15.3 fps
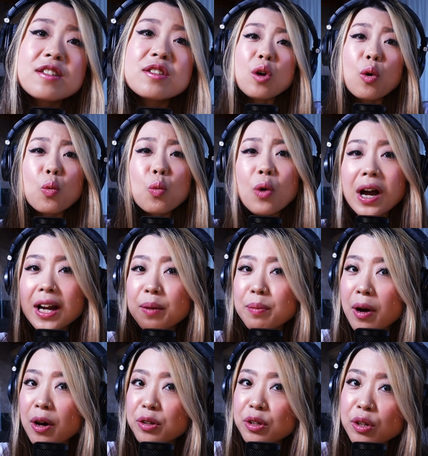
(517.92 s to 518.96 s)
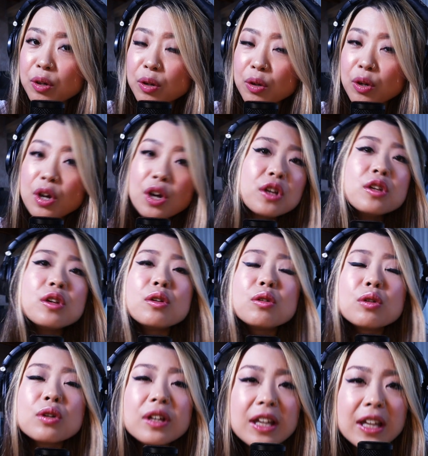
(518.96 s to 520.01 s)
So what about you?
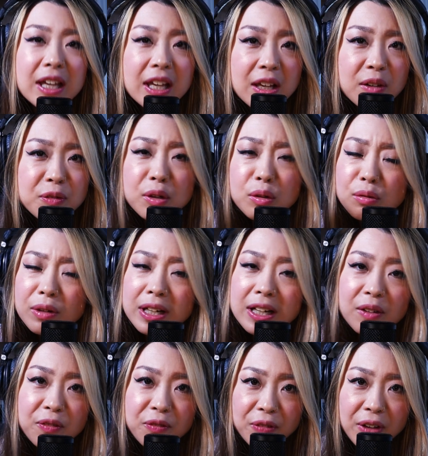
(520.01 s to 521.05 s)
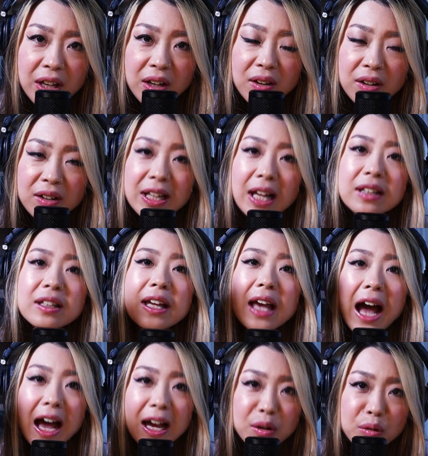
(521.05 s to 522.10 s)
If you really feel that
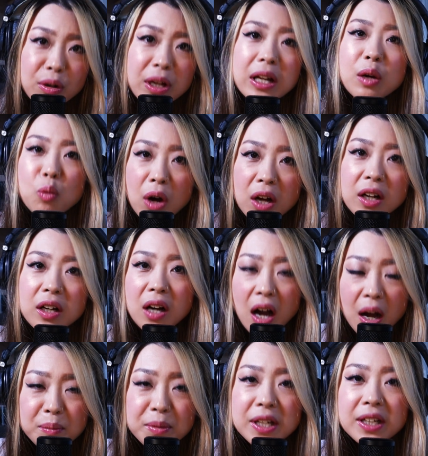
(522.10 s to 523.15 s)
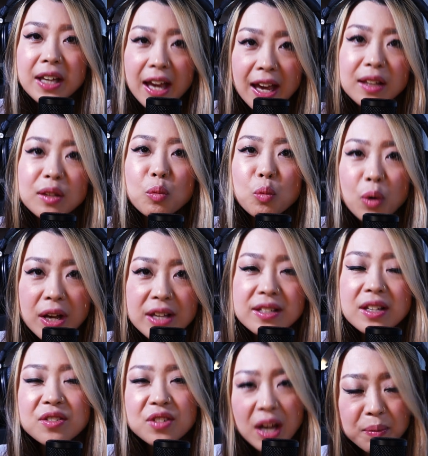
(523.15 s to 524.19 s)
I really want to communicate
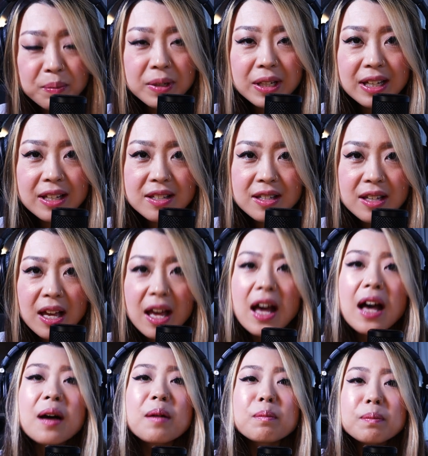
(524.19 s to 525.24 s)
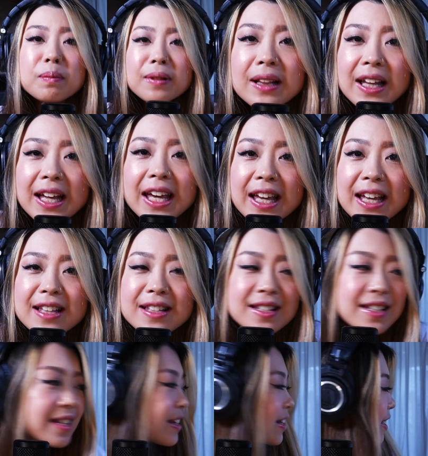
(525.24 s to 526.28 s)
with the Japanese,
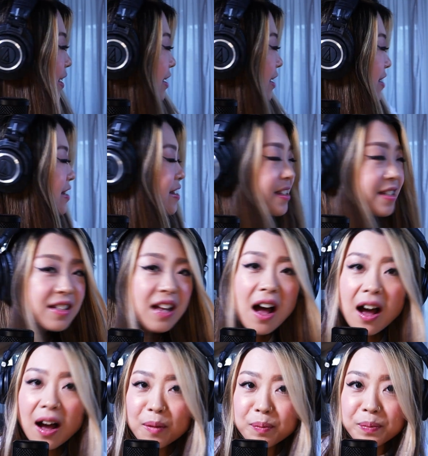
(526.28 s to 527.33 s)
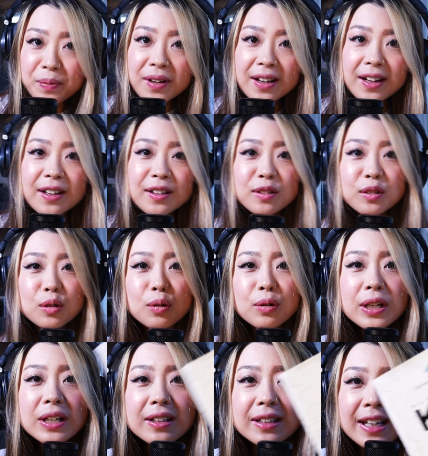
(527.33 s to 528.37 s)
please stop
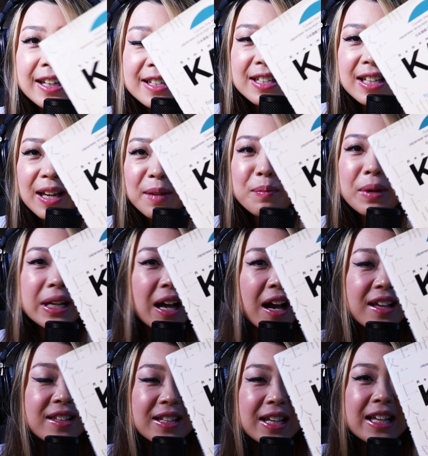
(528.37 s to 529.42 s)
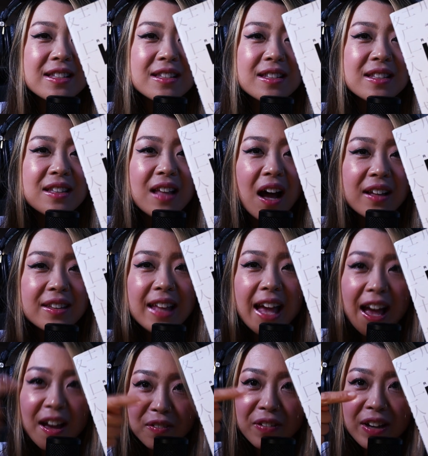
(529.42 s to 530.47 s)
doing this because it's not
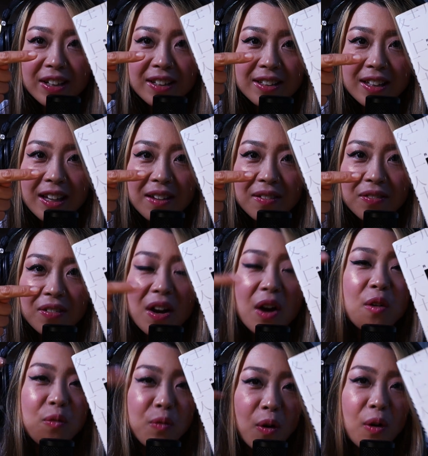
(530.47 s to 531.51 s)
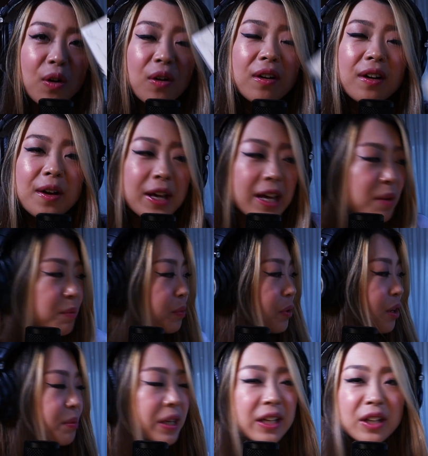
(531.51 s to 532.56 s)
effective for
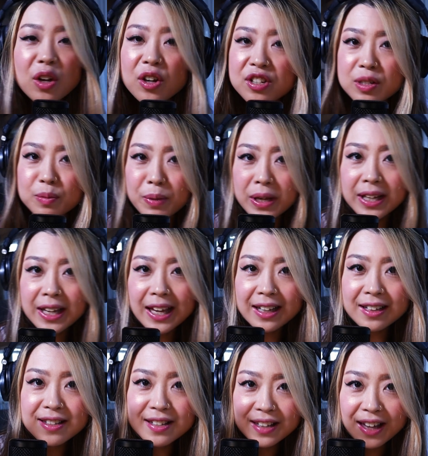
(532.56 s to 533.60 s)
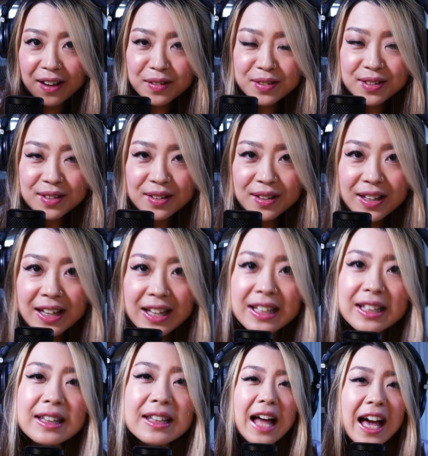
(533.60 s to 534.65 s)
improving your speaking skills.
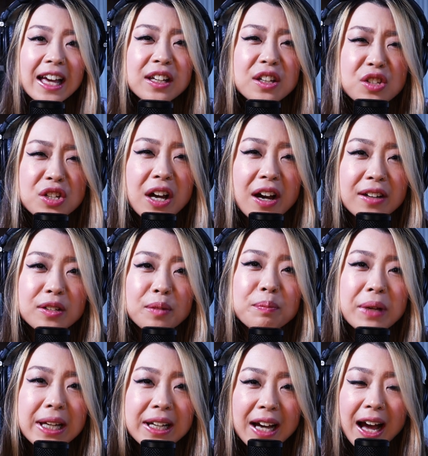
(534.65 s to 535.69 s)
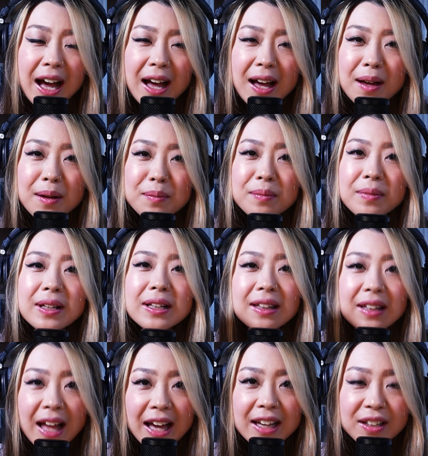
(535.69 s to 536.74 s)
Like a child, become
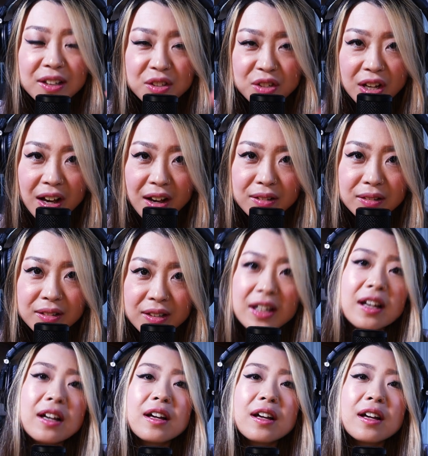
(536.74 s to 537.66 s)
like a child